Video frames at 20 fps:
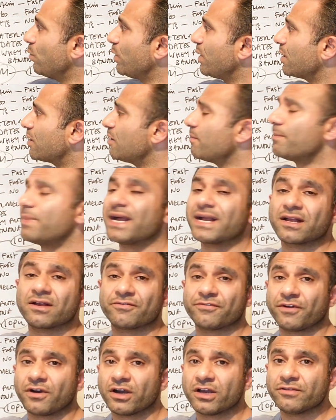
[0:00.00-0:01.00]
When I come
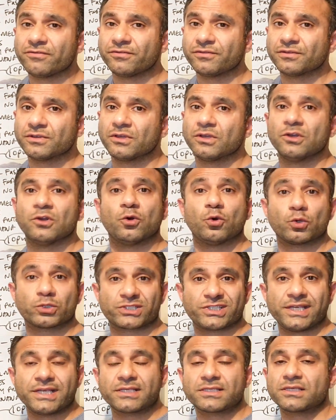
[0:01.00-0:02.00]
back at 5
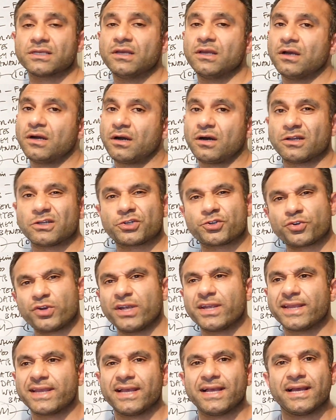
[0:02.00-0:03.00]
or 6, I'll
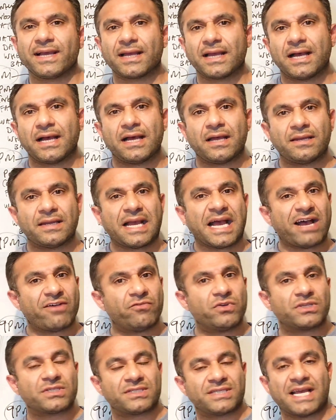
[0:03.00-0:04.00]
try and get an
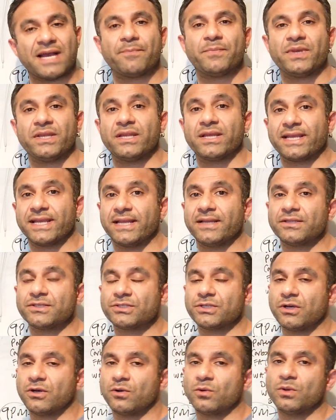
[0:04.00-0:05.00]
hour's nap in
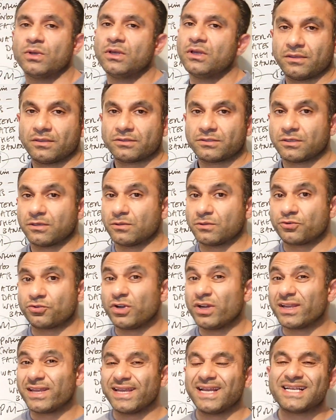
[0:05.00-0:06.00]
again. So
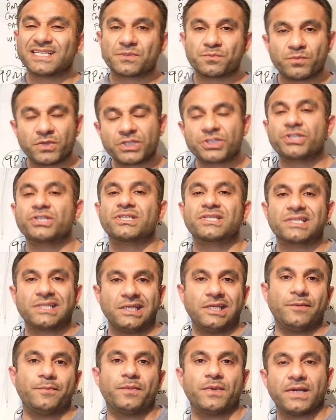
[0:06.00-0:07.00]
try and get as much
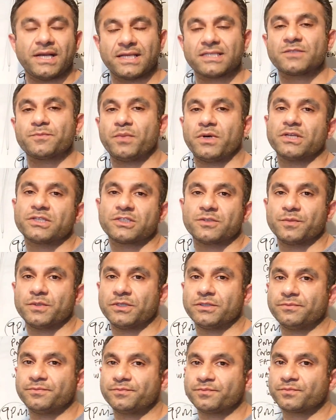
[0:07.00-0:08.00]
sleep as
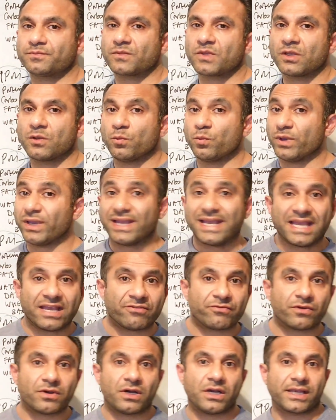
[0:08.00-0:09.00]
possible
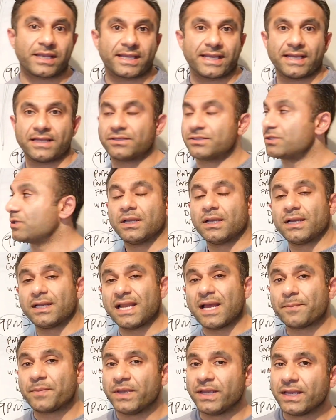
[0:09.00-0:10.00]
wherever I can.
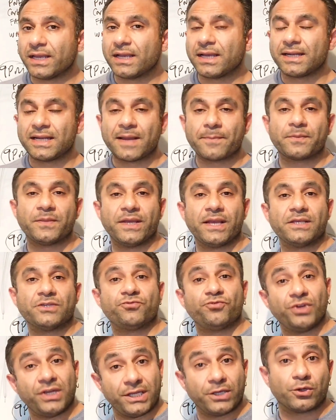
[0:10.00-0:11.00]
A nap here, a nap there
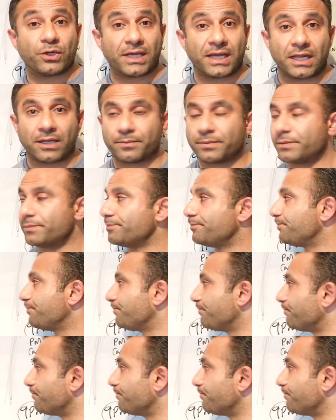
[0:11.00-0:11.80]
is really going to help.